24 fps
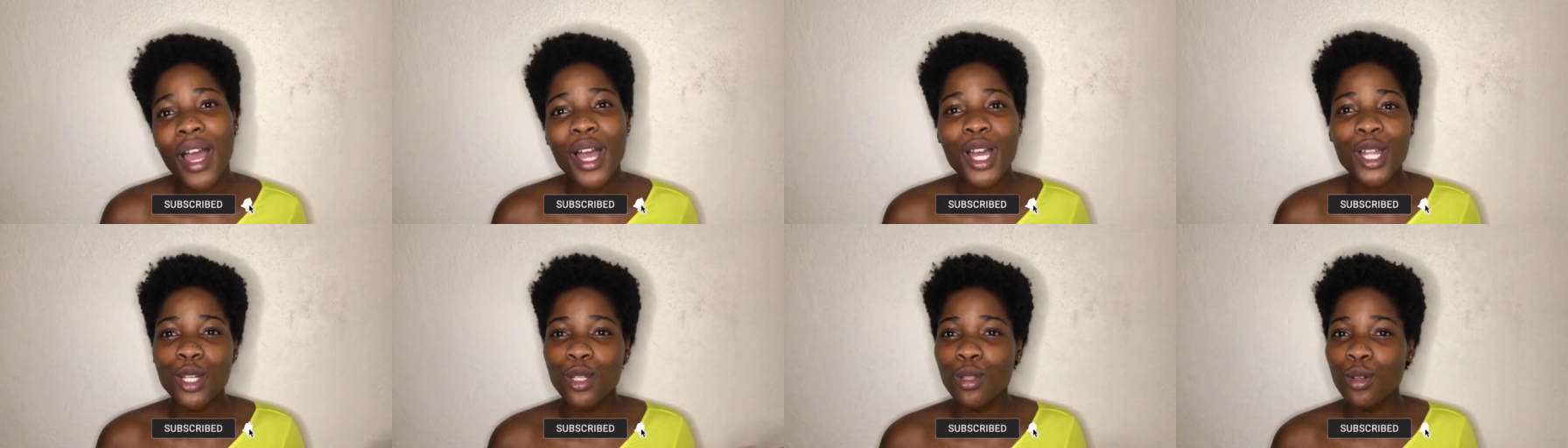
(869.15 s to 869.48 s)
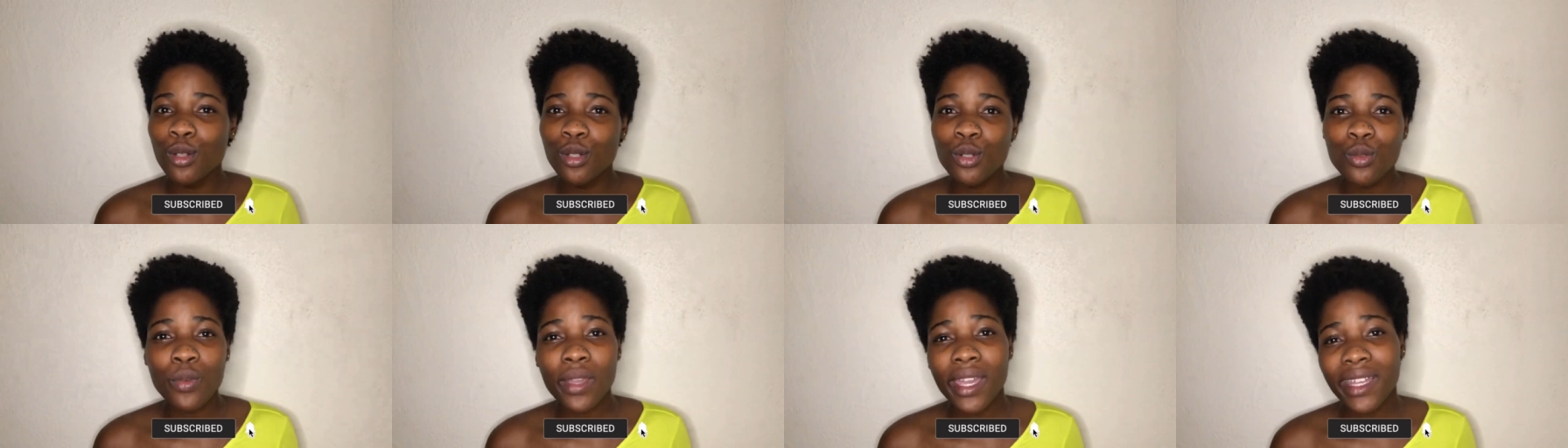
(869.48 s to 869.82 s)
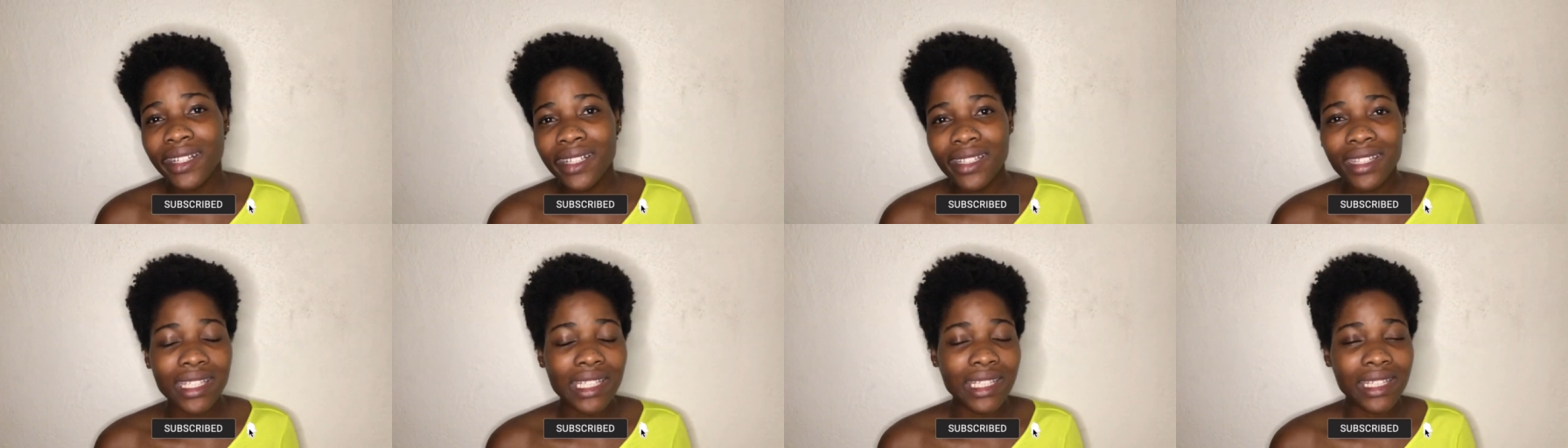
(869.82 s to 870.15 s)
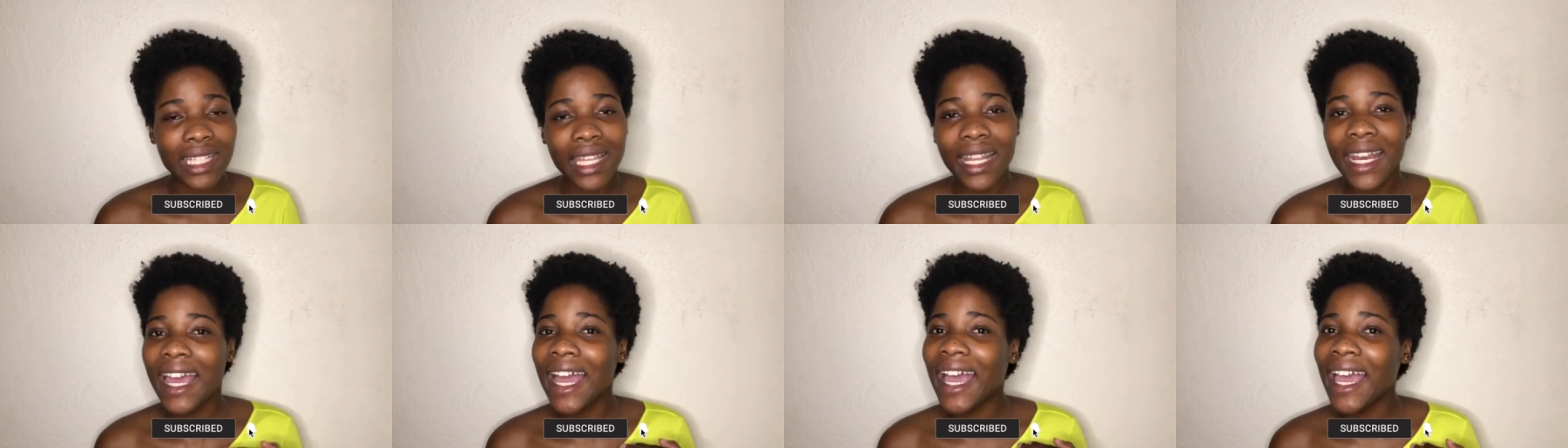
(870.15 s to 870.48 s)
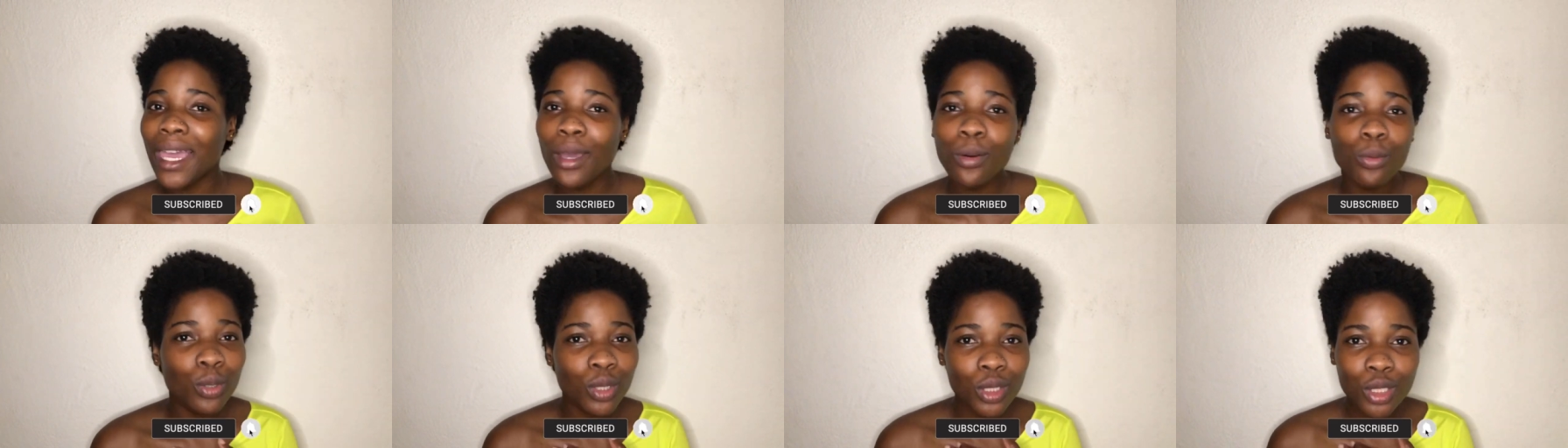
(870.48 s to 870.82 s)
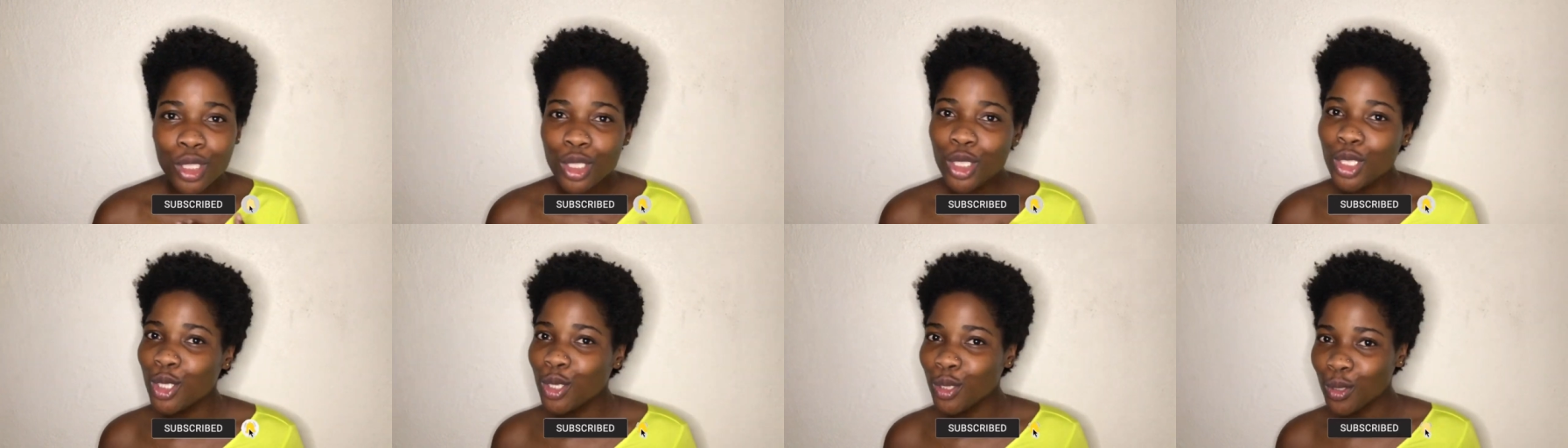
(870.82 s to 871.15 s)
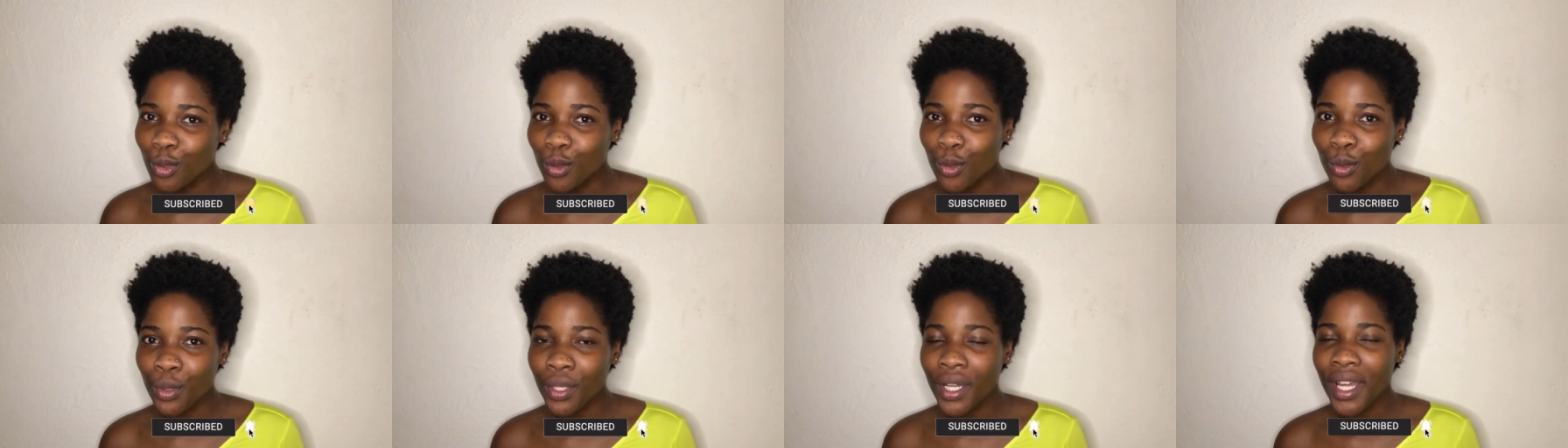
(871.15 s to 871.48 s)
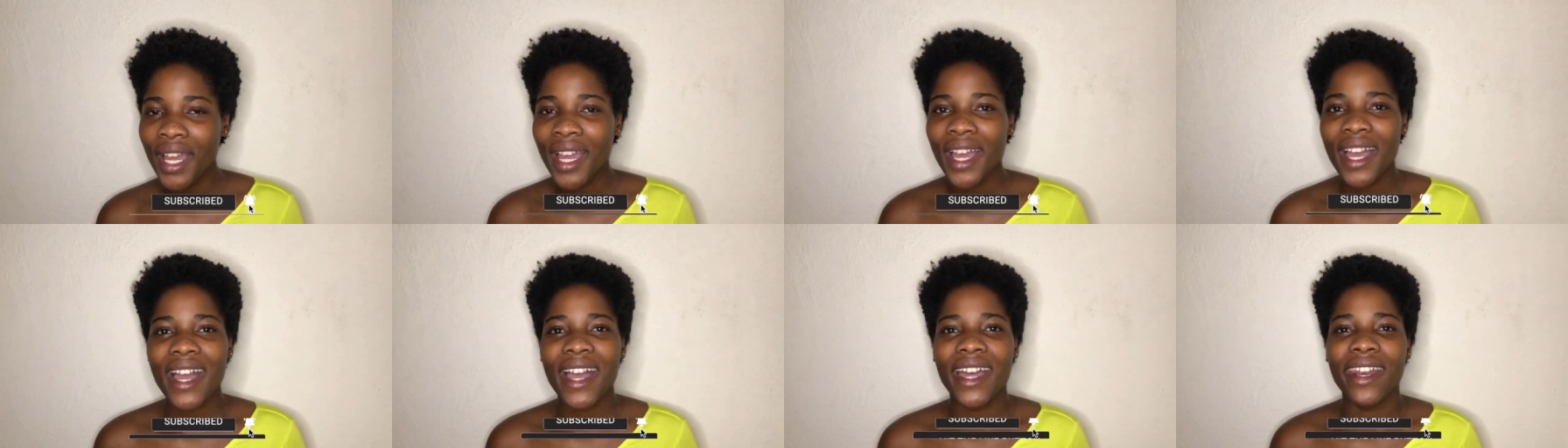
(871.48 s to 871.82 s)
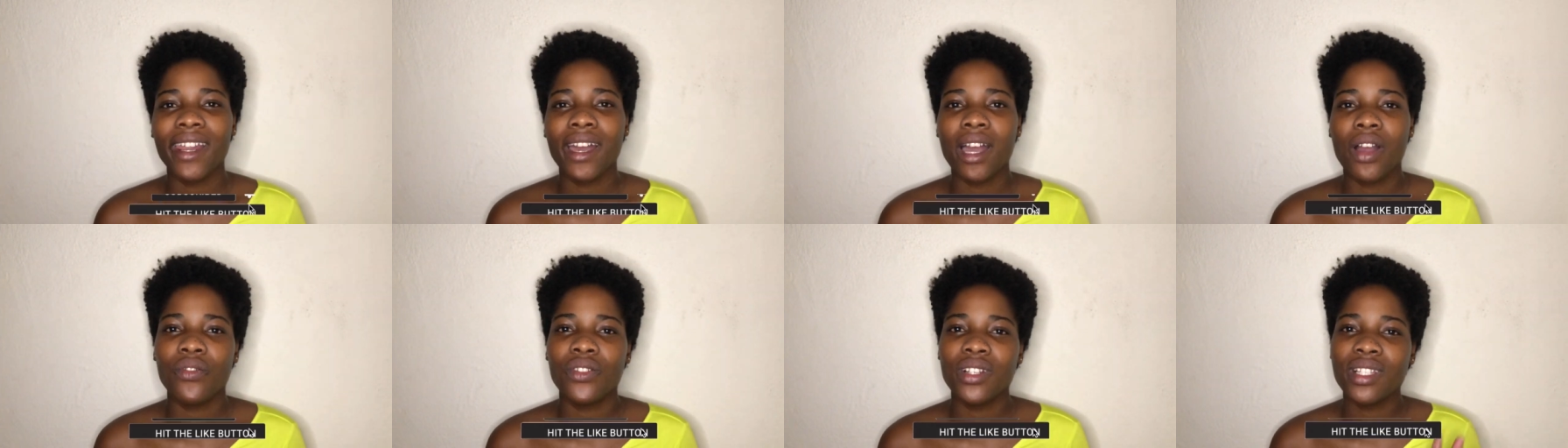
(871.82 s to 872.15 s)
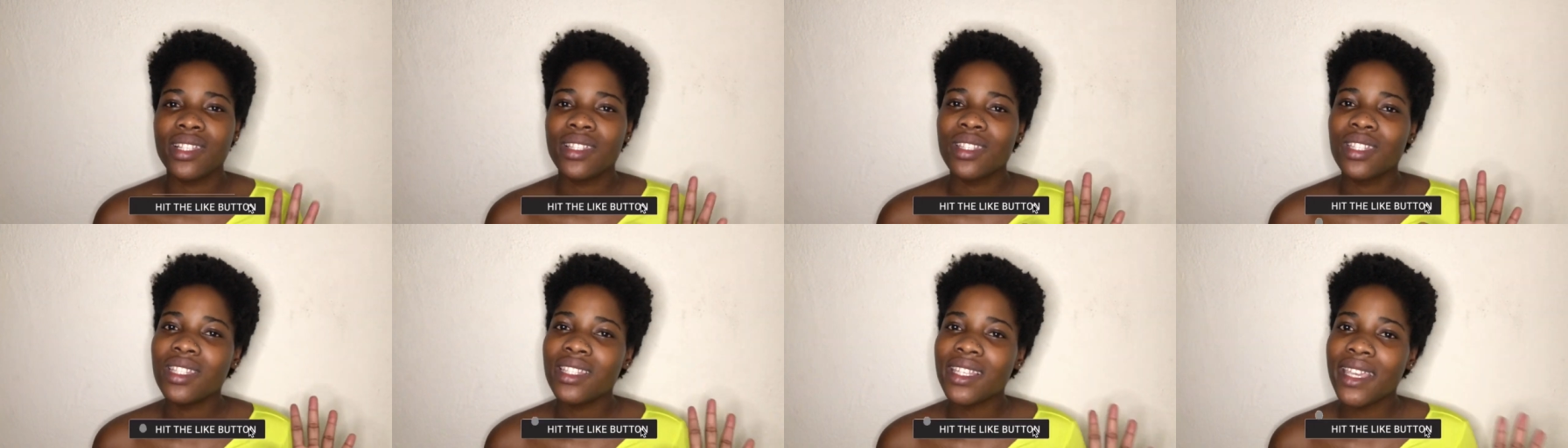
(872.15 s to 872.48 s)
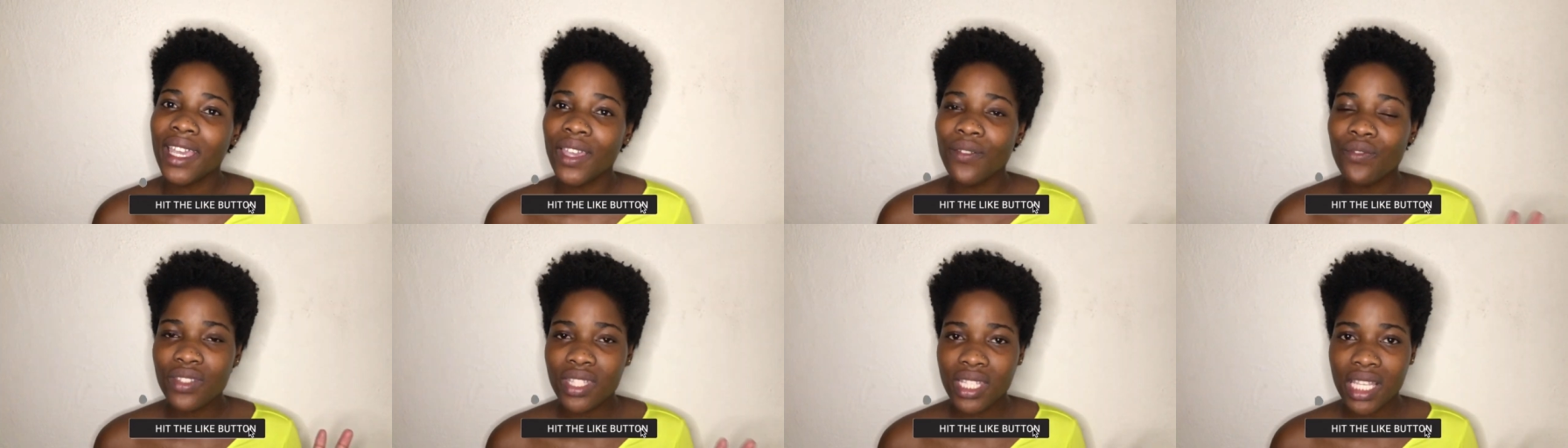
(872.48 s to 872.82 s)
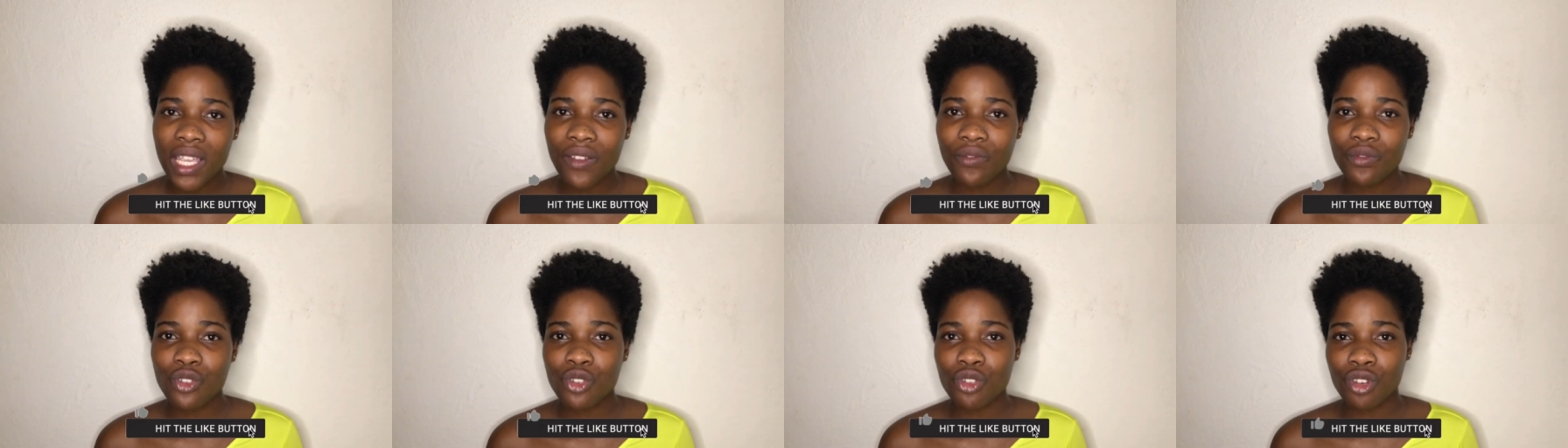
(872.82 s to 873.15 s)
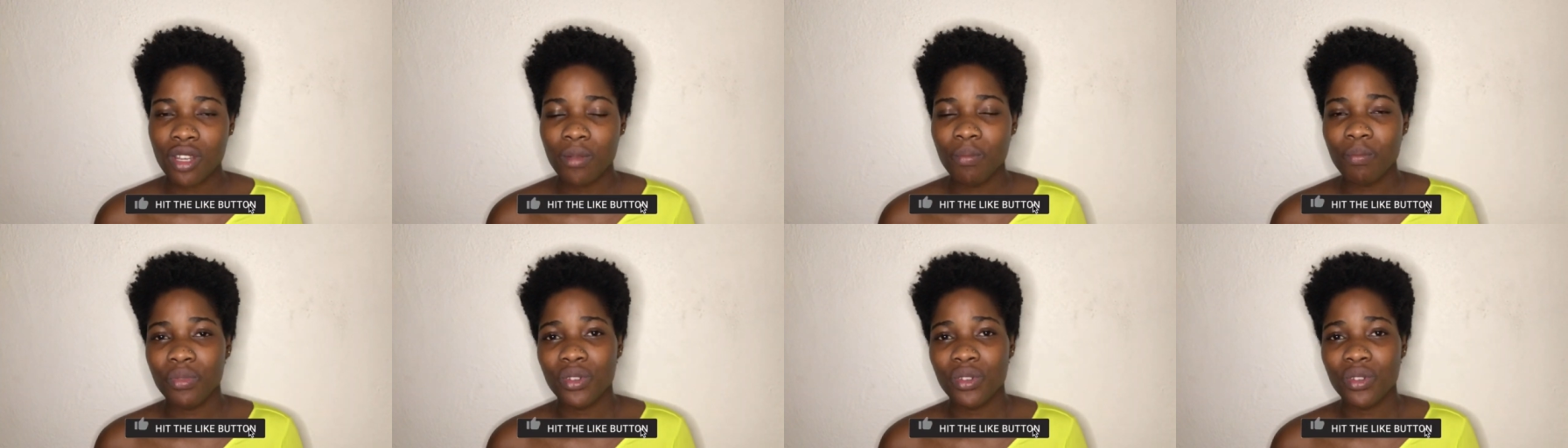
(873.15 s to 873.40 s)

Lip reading: Don't do anything that I wouldn't do, and have a safe trip.